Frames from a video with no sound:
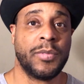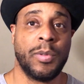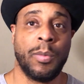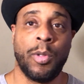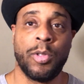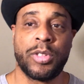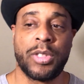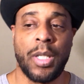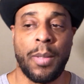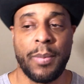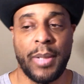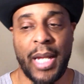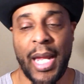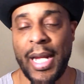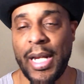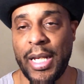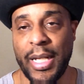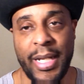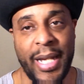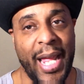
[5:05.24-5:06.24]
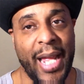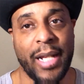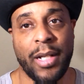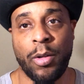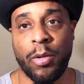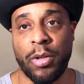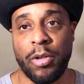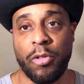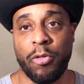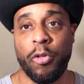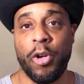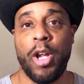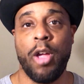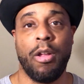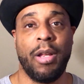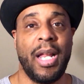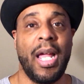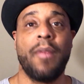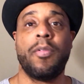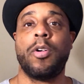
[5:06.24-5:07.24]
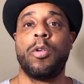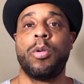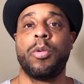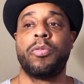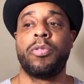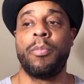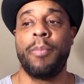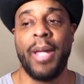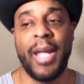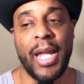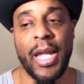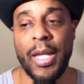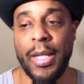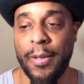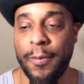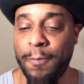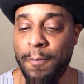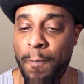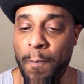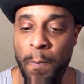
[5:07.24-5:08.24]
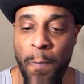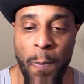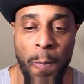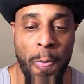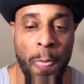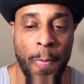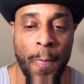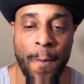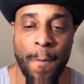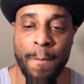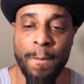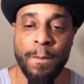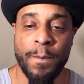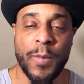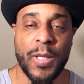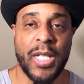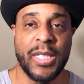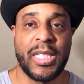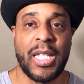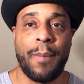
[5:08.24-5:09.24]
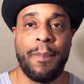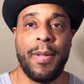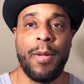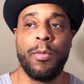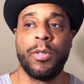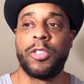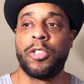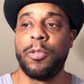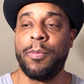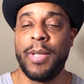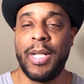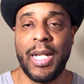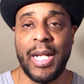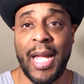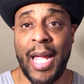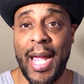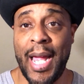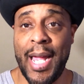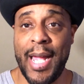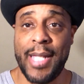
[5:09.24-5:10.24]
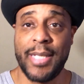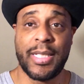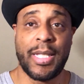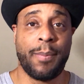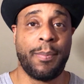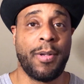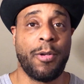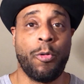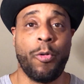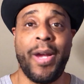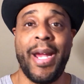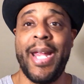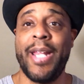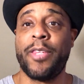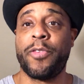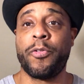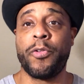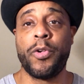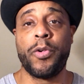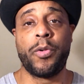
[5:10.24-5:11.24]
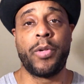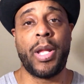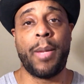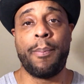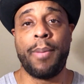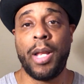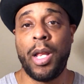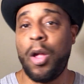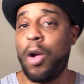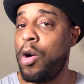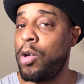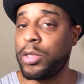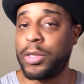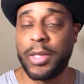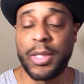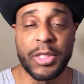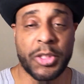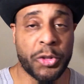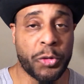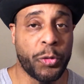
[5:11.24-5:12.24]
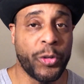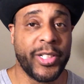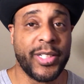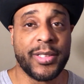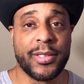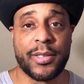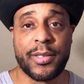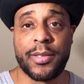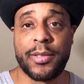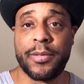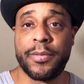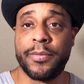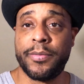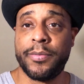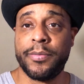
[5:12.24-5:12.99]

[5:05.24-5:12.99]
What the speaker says: Most of them can't connect on a real level with a man because they've been with too many guys. They've been ran through. They belong to the streets.